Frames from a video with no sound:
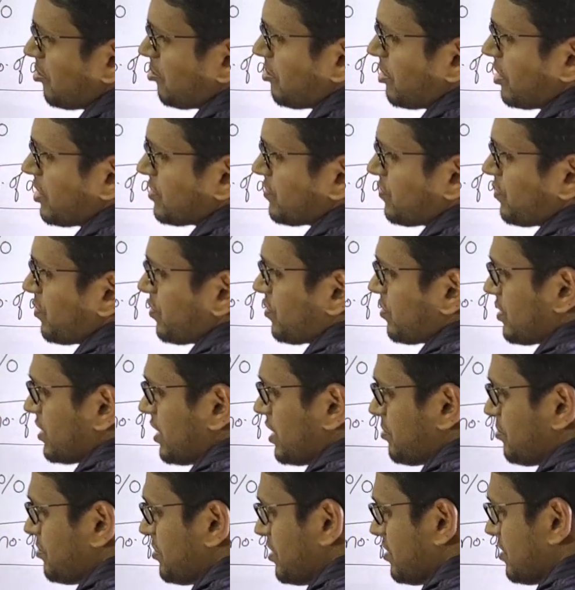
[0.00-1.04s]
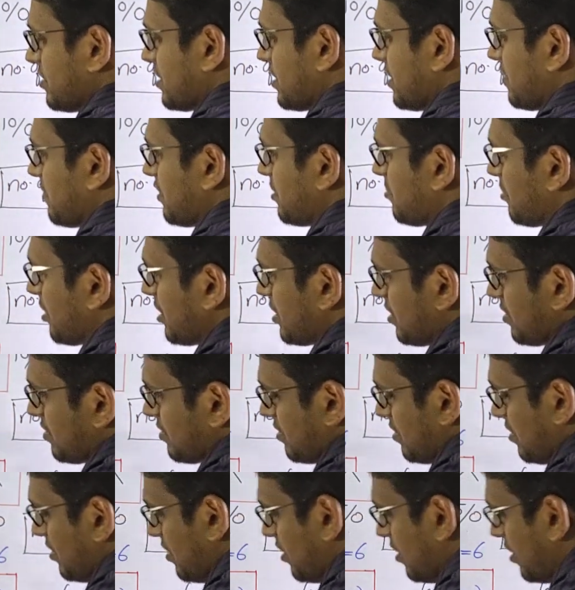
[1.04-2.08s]
plus 4, that means 7
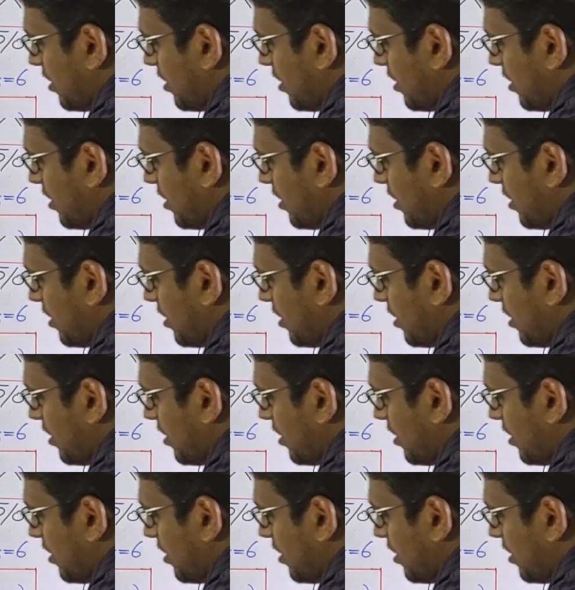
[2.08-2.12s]
minus